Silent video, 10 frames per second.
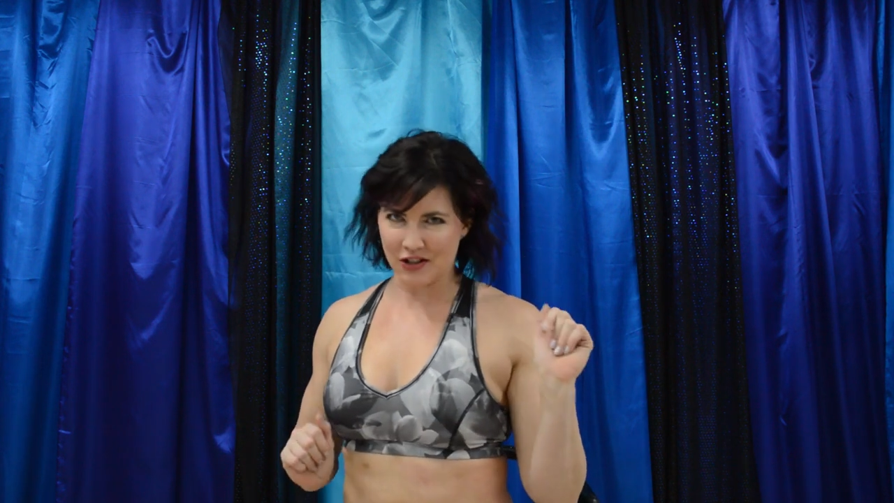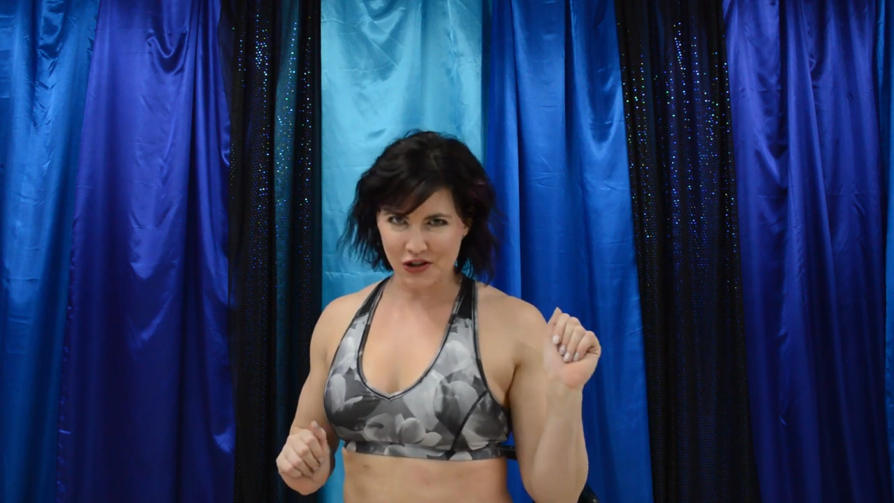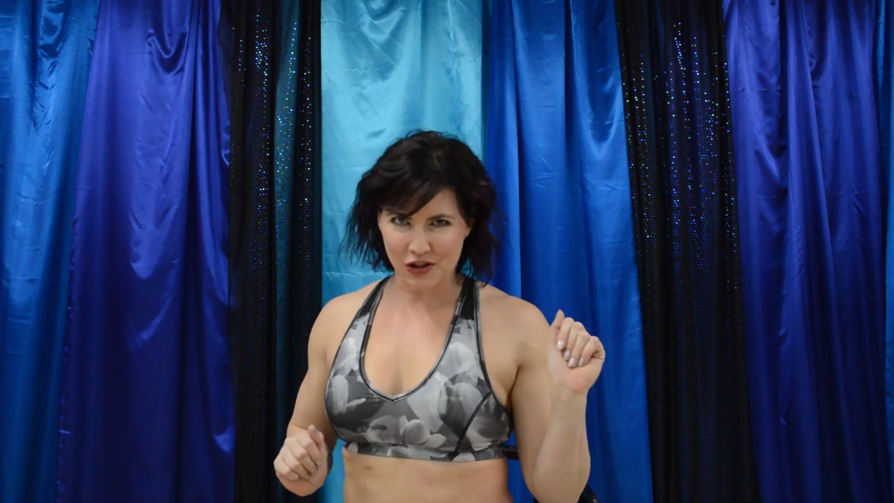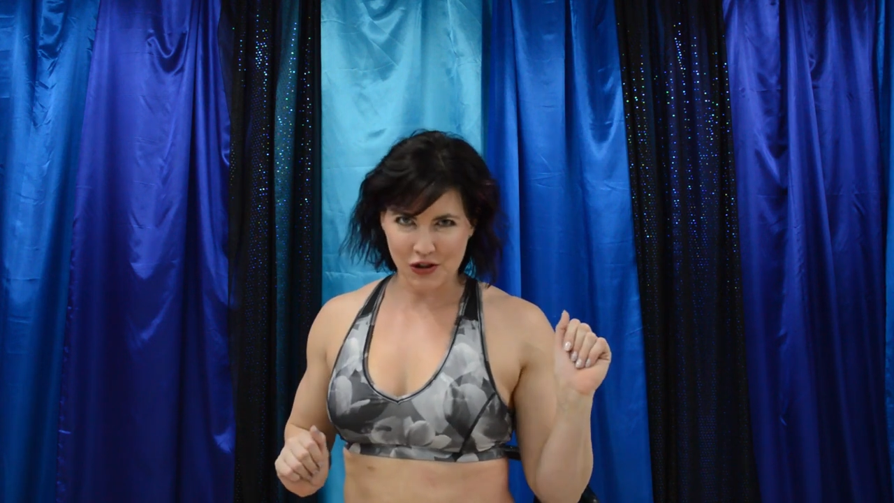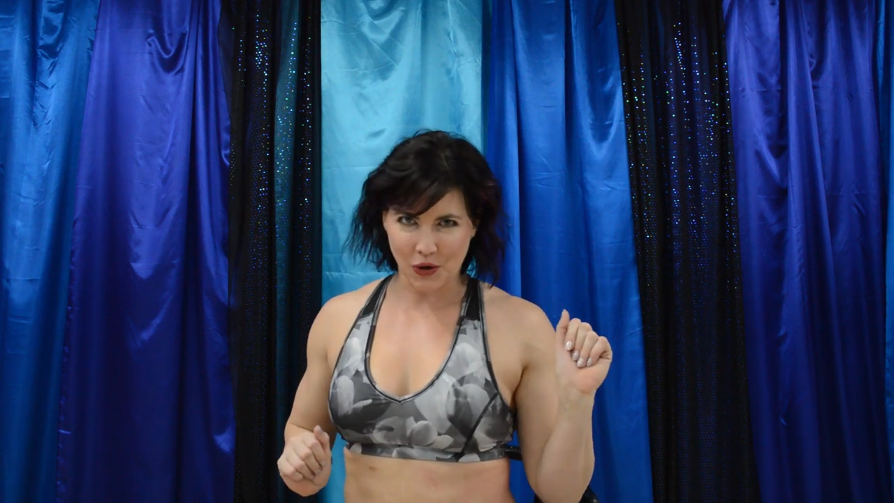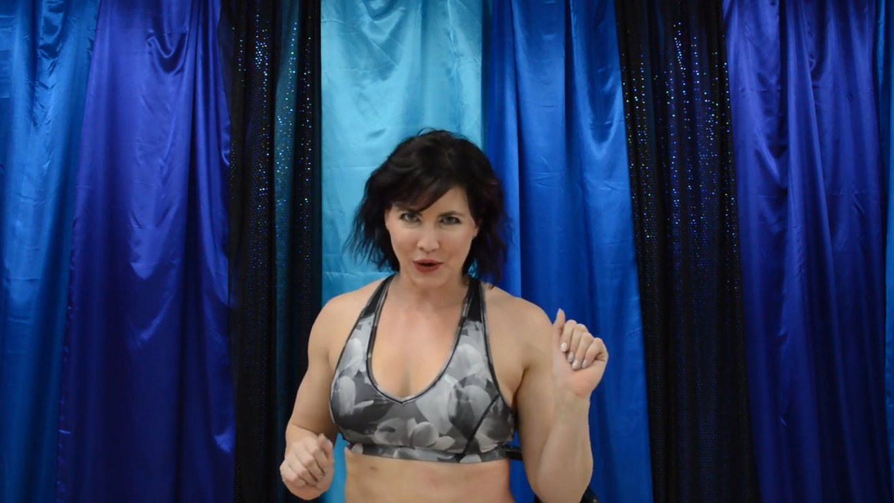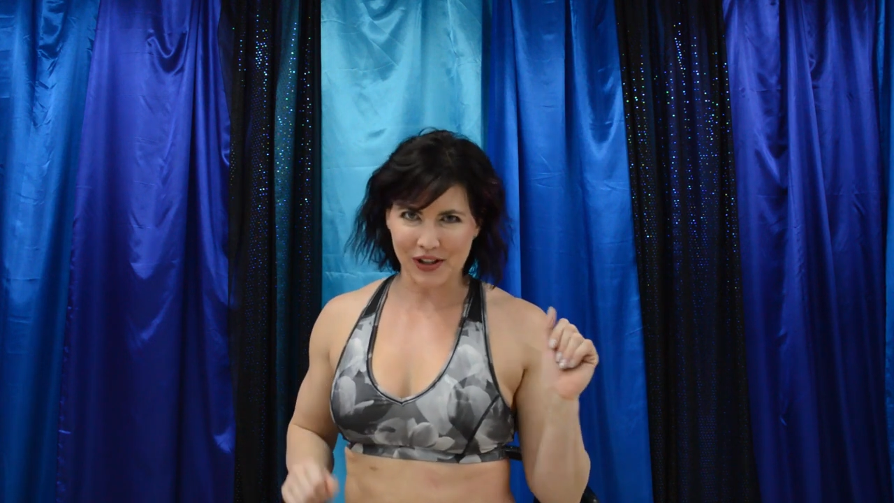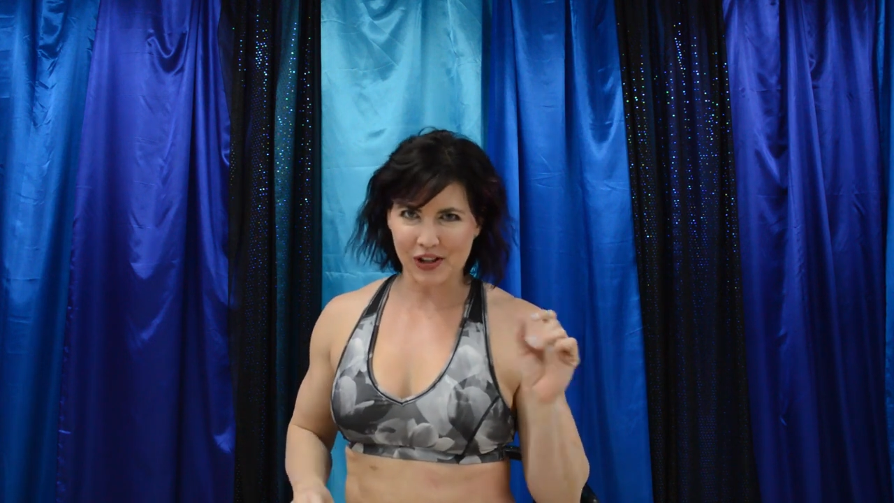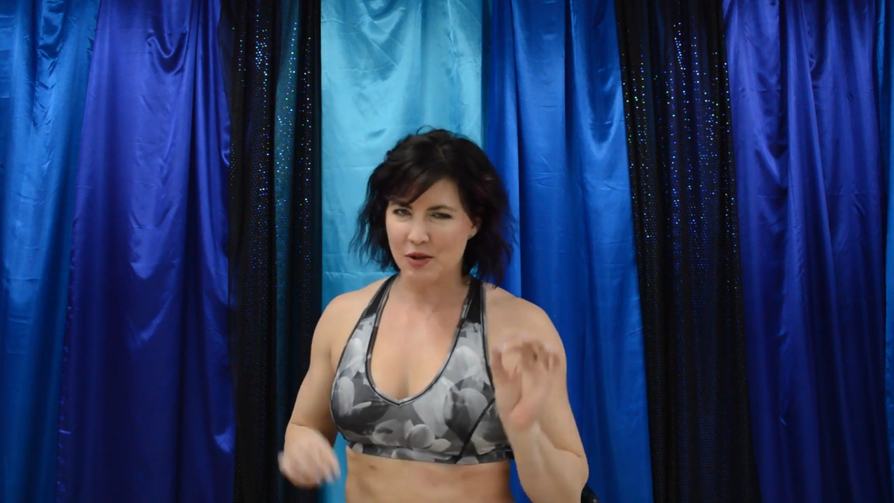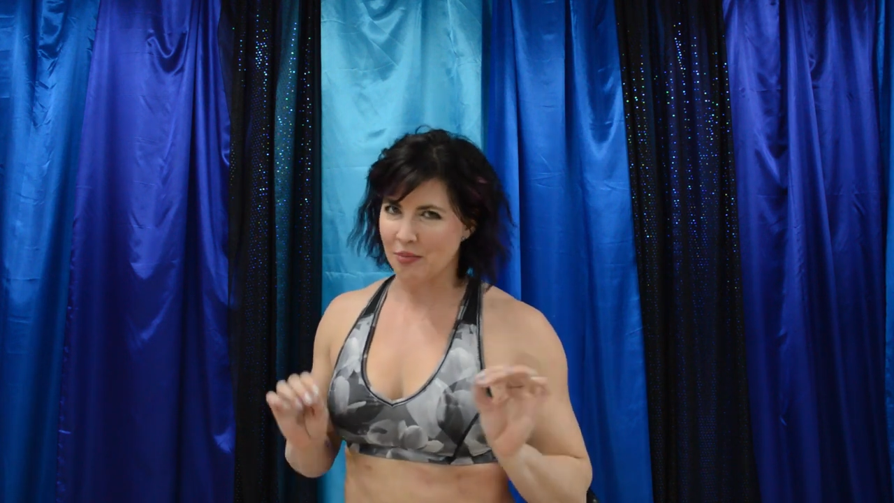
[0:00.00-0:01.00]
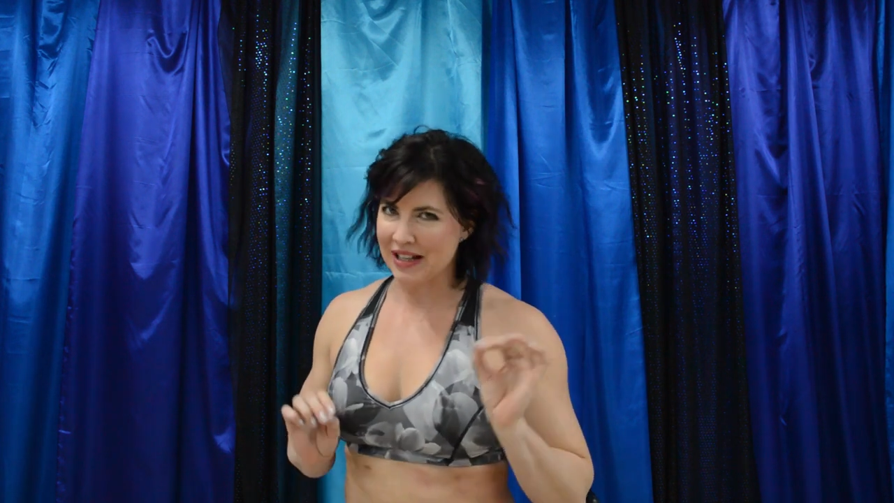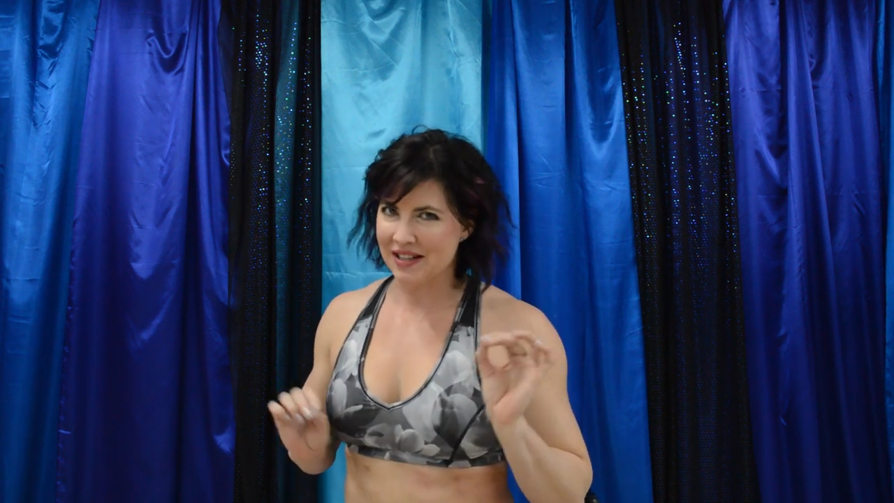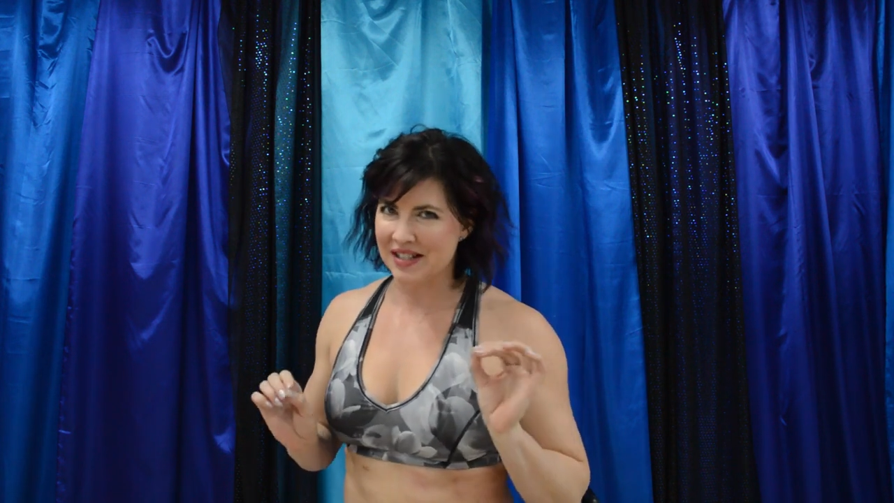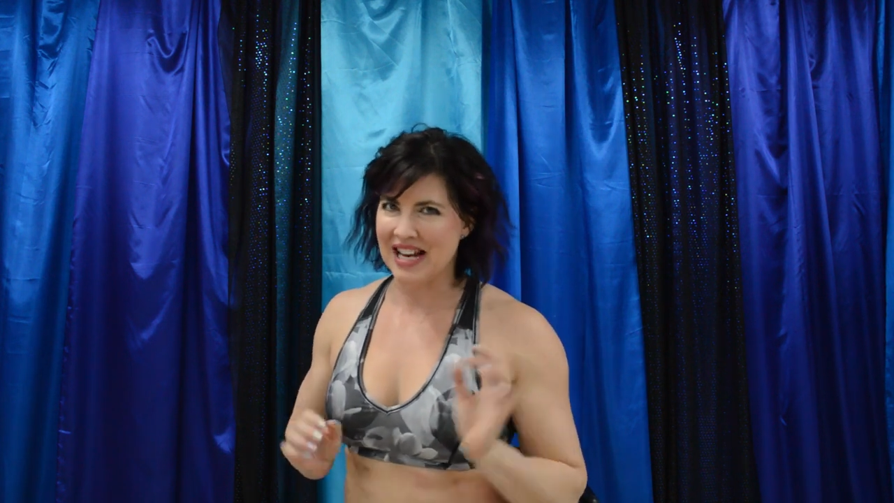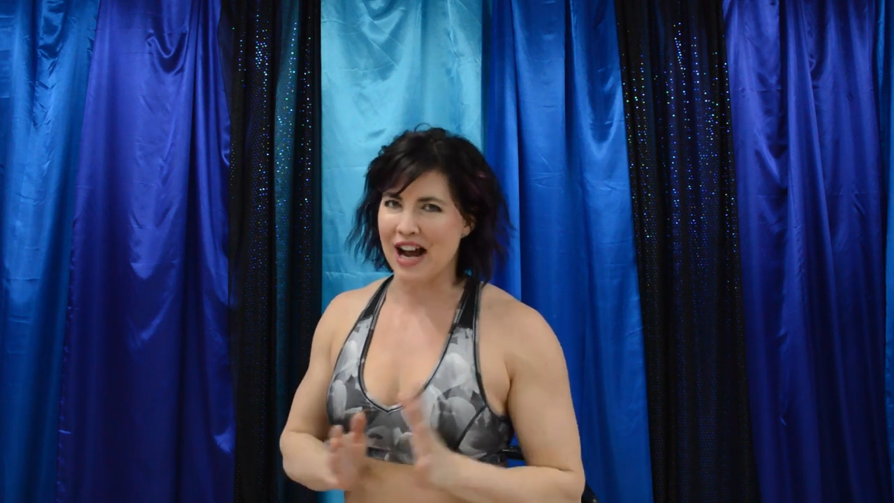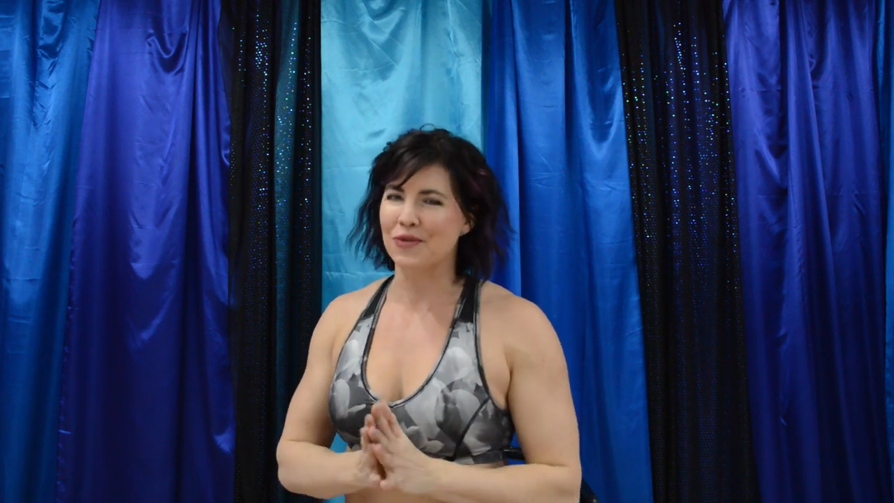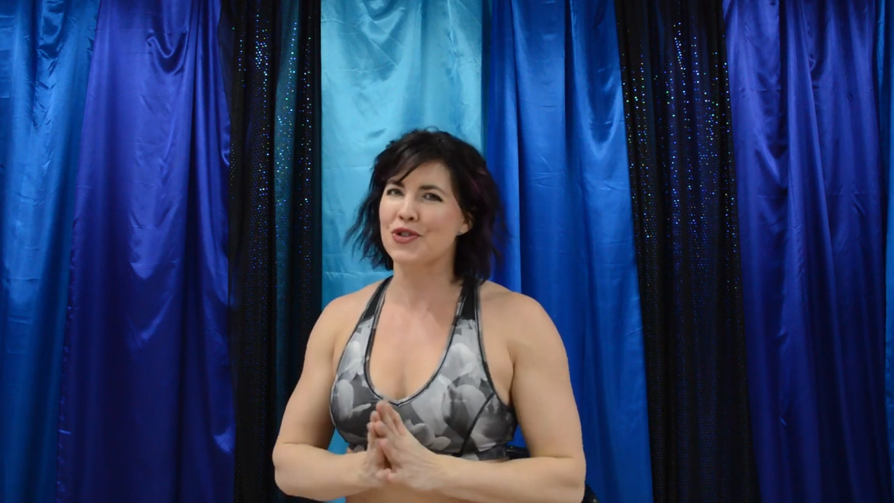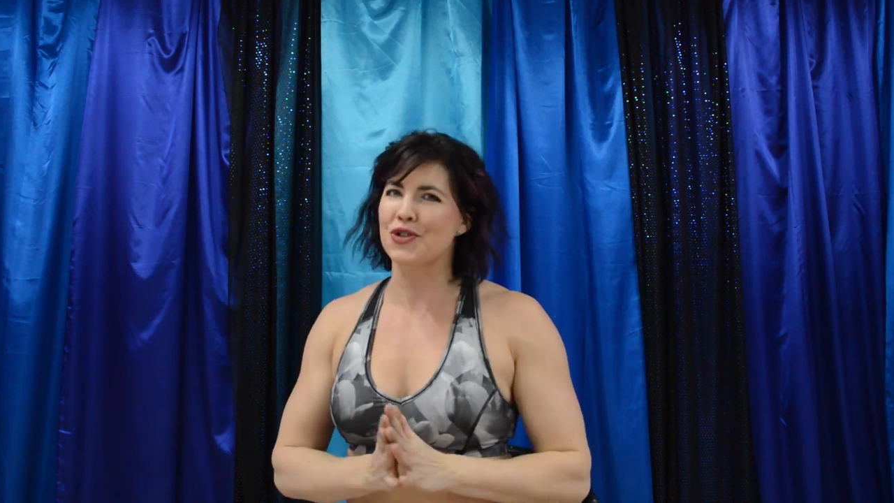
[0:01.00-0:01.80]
in this tutorial to break this down,